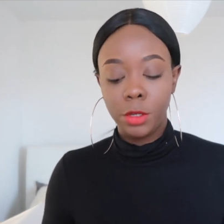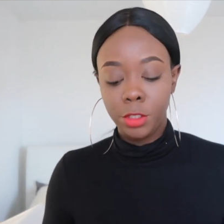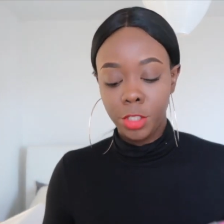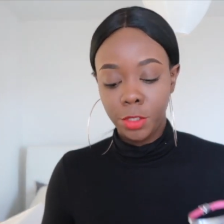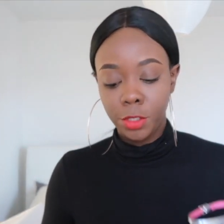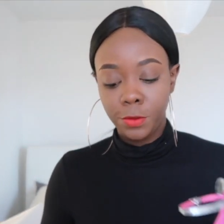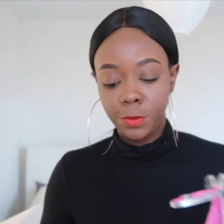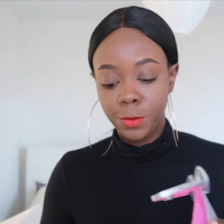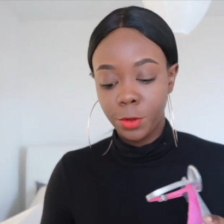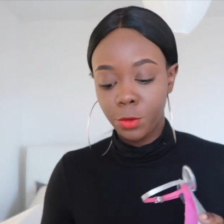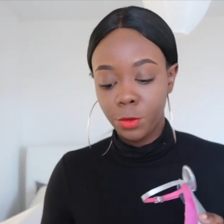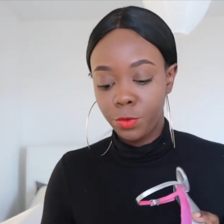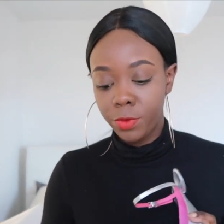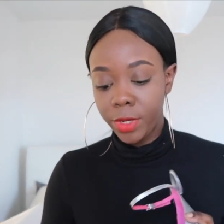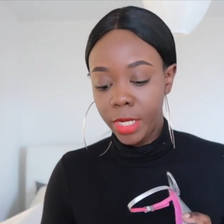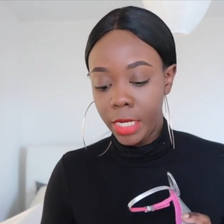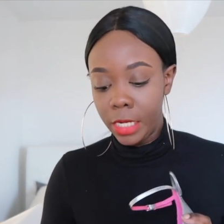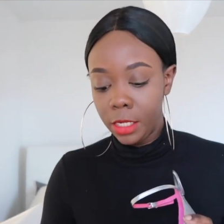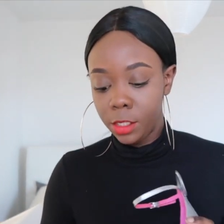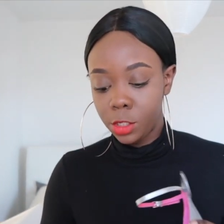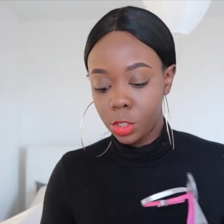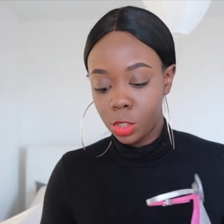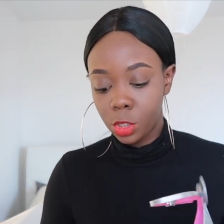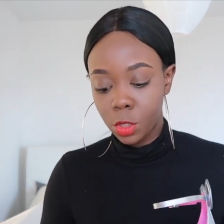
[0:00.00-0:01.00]
It should feel
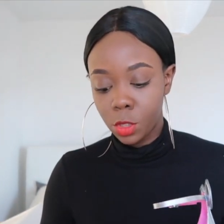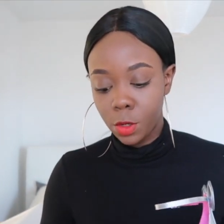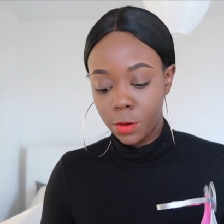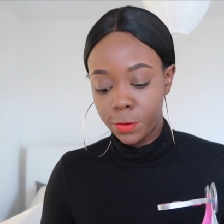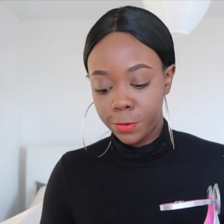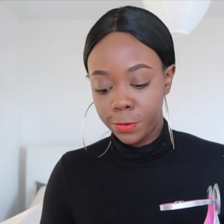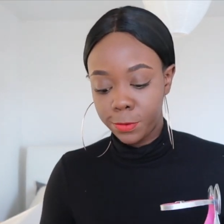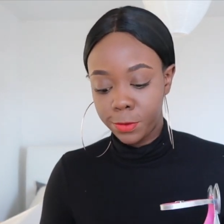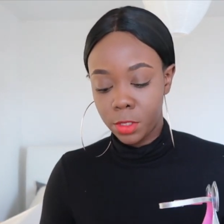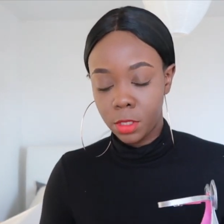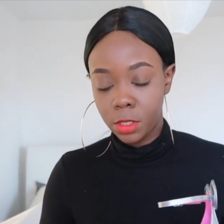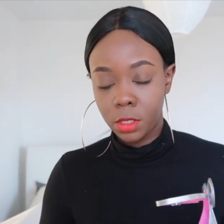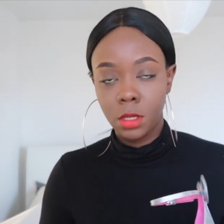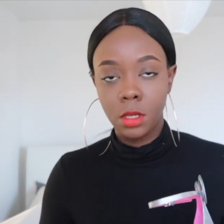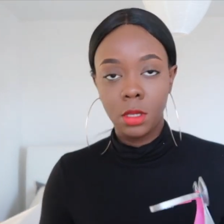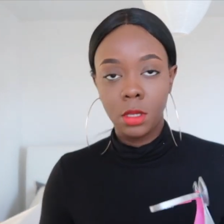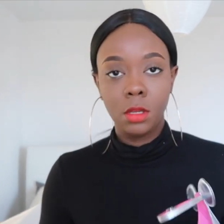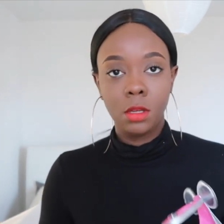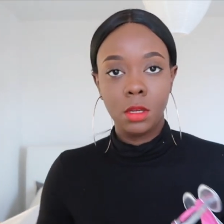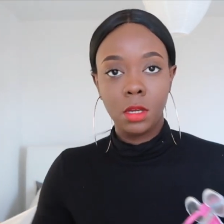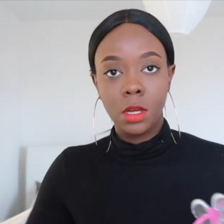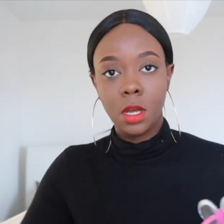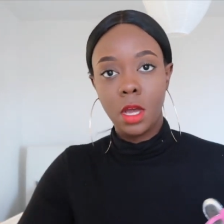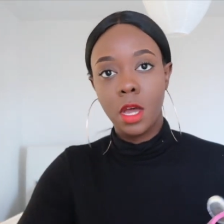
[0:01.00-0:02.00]
really soft
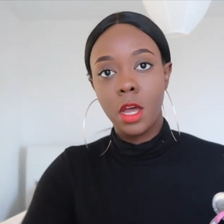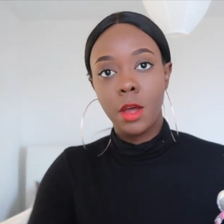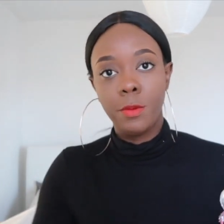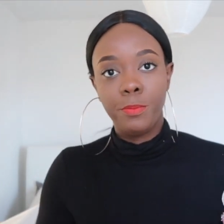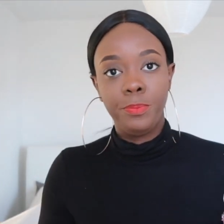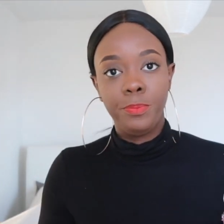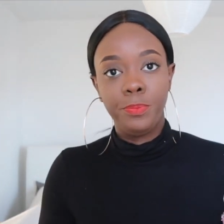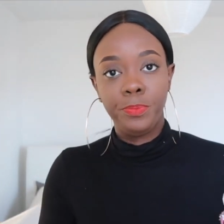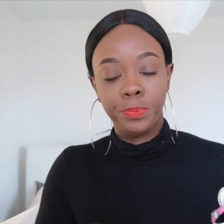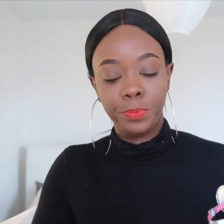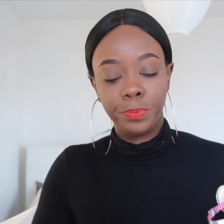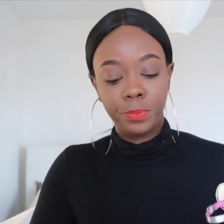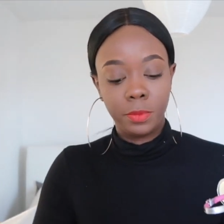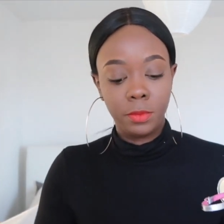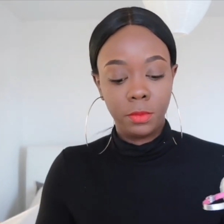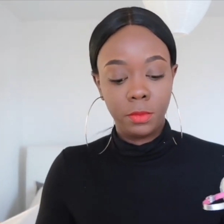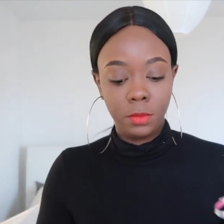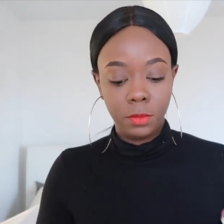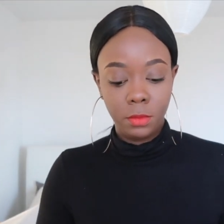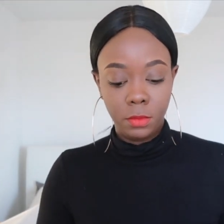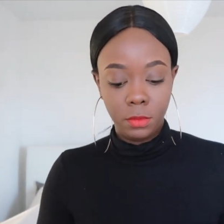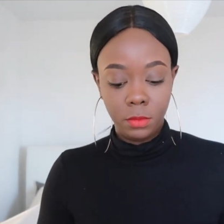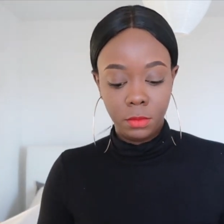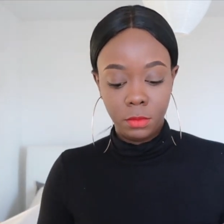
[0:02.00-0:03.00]

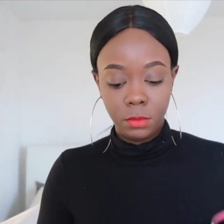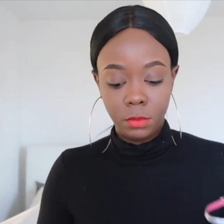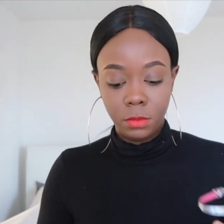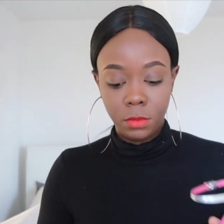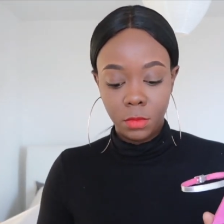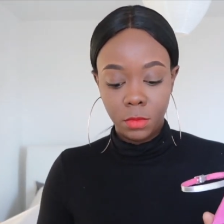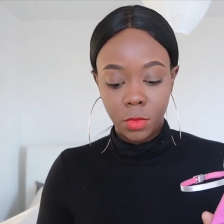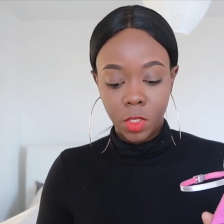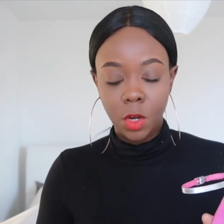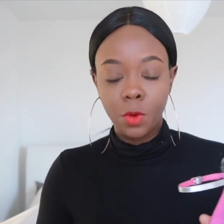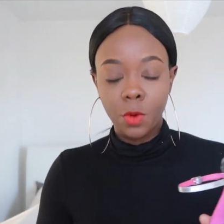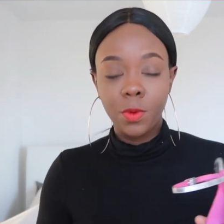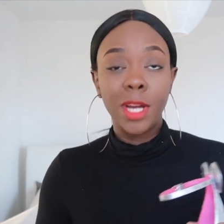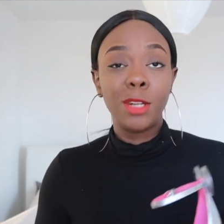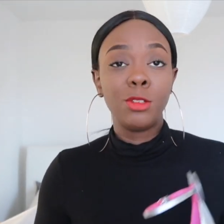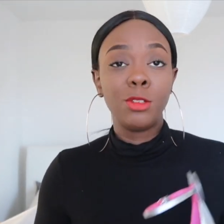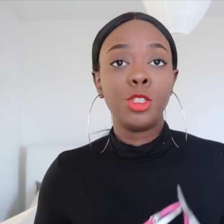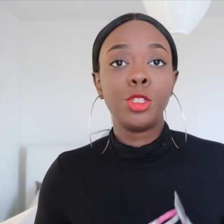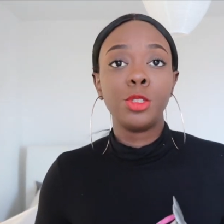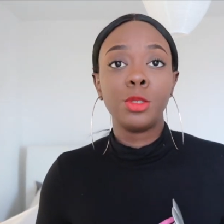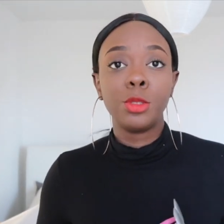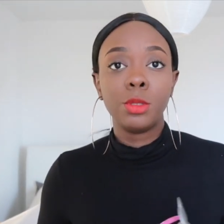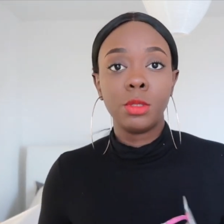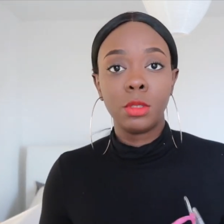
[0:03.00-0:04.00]

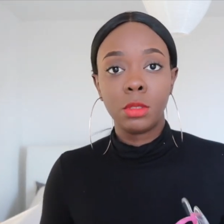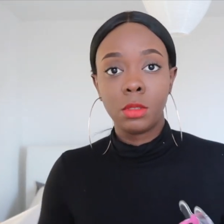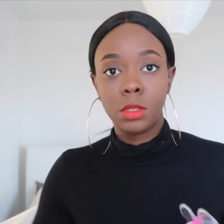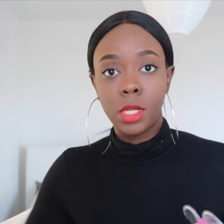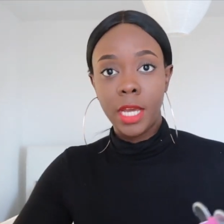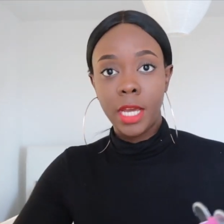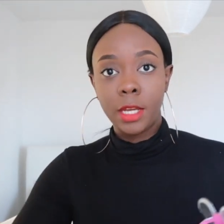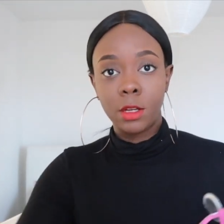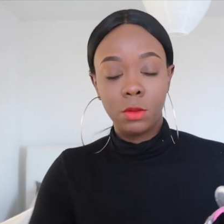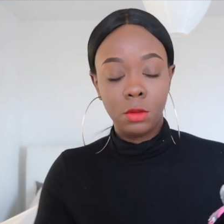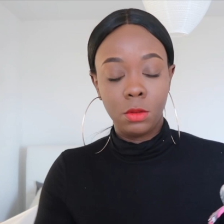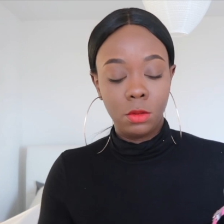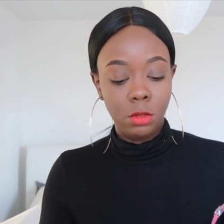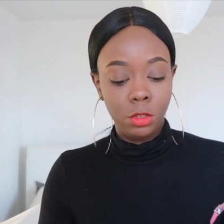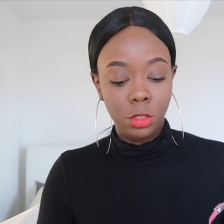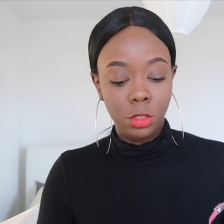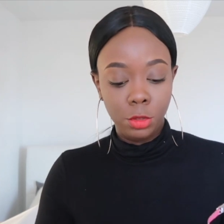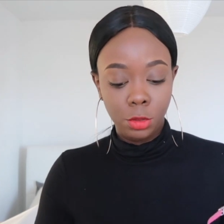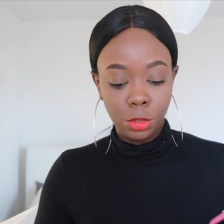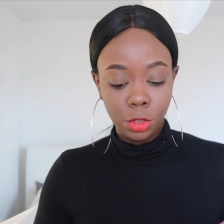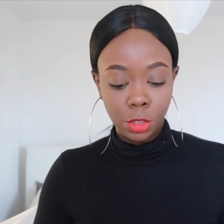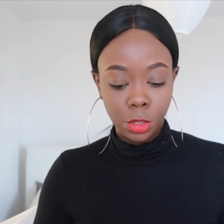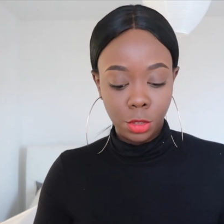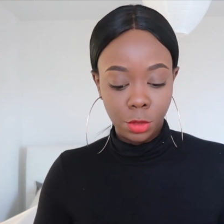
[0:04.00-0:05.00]
around your, like on
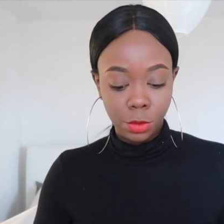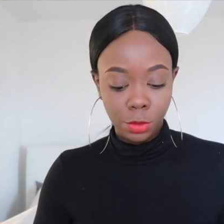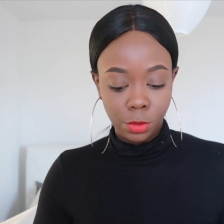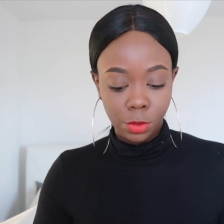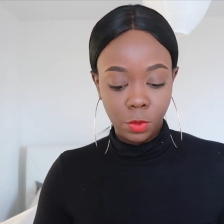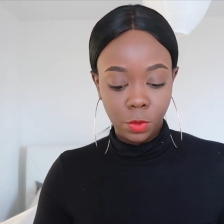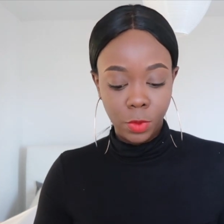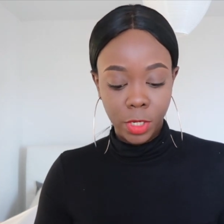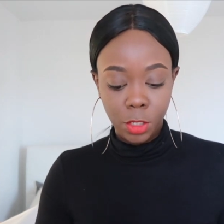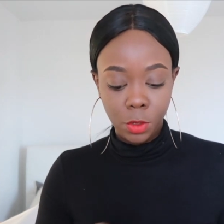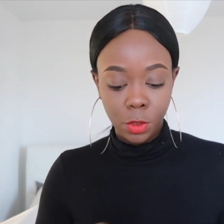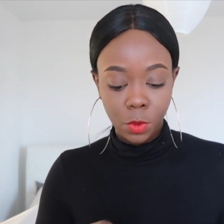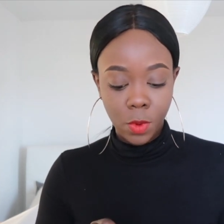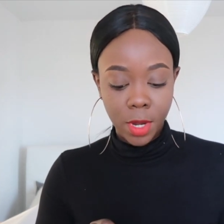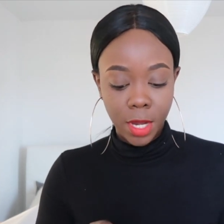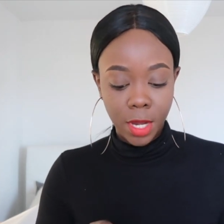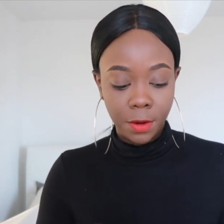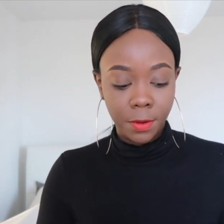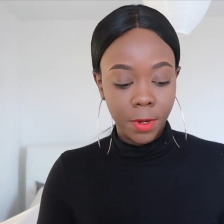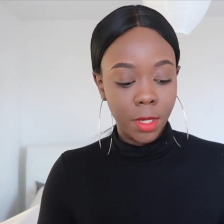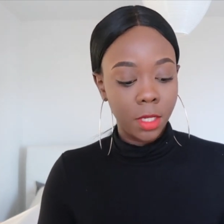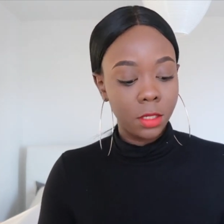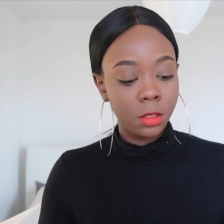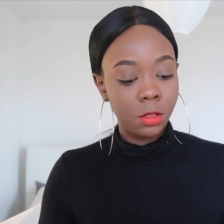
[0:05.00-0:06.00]
your toes when you
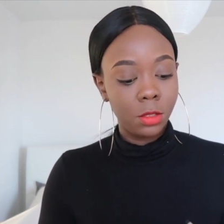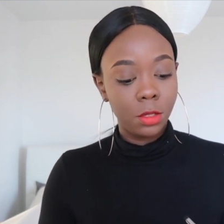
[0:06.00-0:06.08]
wear it.